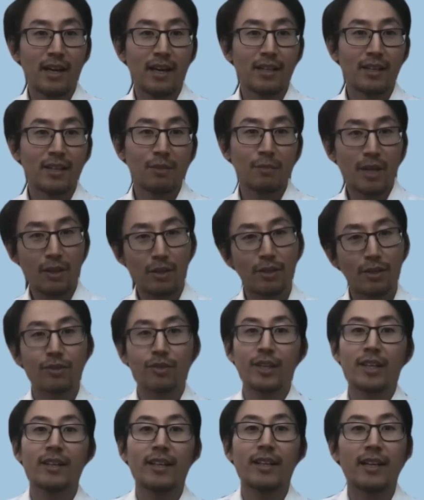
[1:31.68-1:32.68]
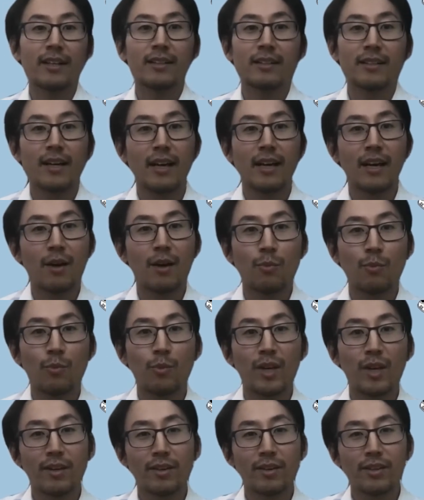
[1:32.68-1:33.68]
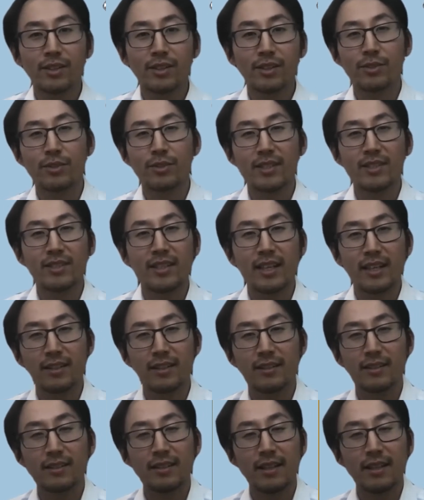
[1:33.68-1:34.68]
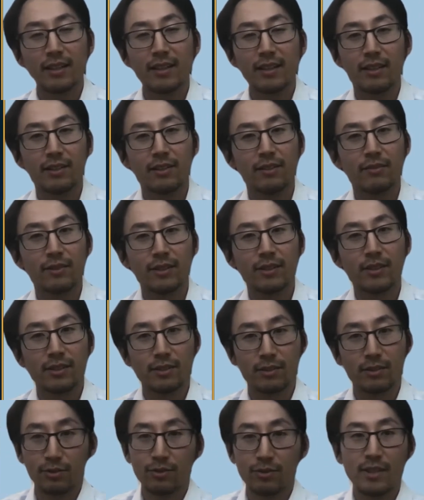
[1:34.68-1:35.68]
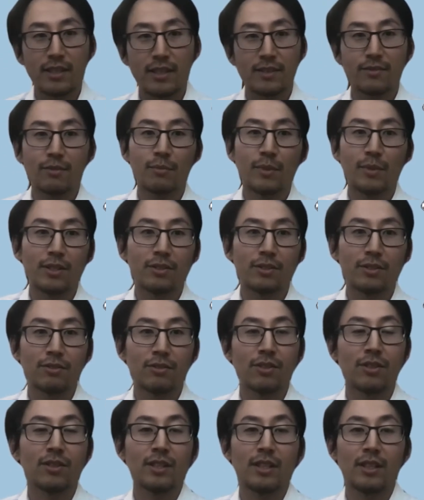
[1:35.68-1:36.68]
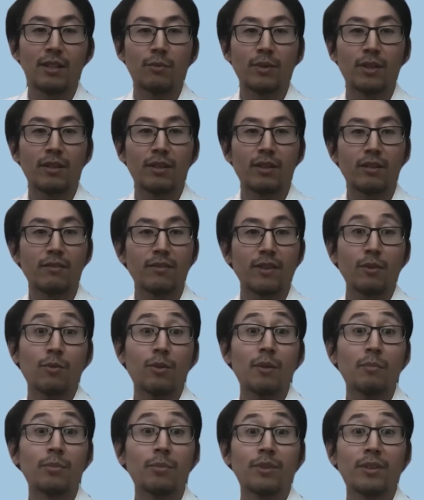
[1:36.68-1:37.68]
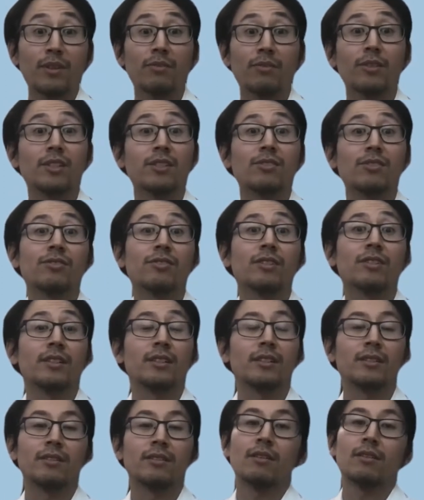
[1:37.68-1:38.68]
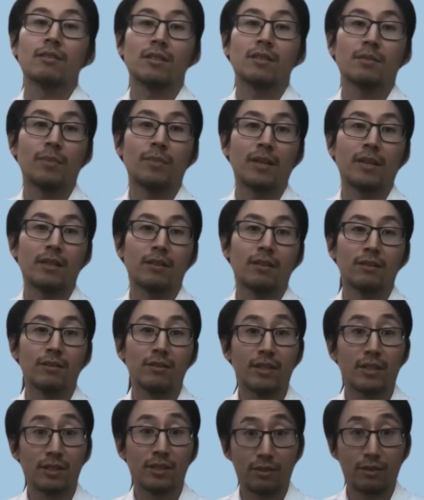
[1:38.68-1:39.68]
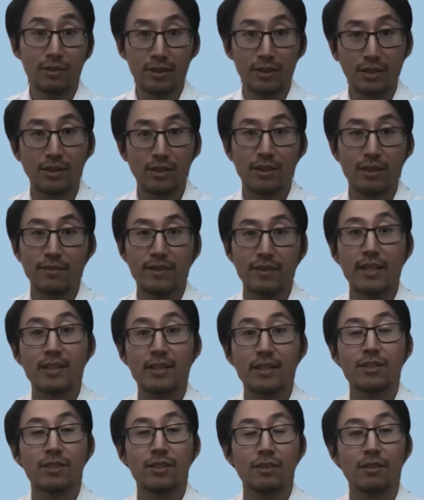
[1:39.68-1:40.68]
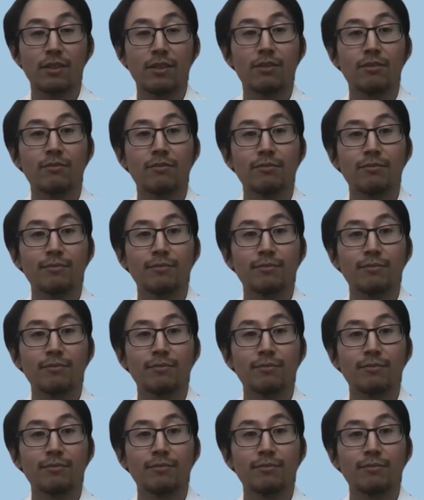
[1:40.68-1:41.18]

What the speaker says: You may all agree that we are into a second decade of a digital transformation journey with over $1.3 trillion spent on digital initiatives last year alone.